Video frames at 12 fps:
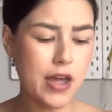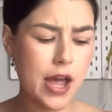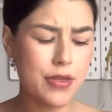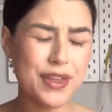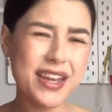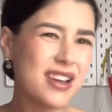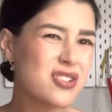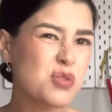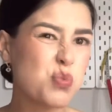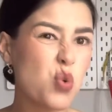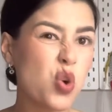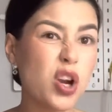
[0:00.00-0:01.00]
I think I
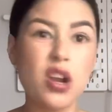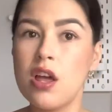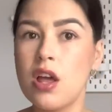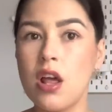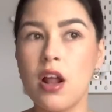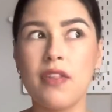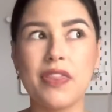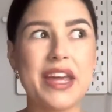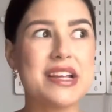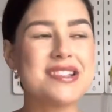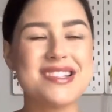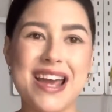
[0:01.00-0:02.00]
just wore
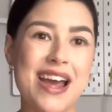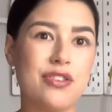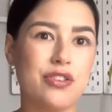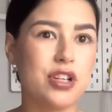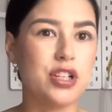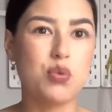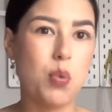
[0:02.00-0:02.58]
like standard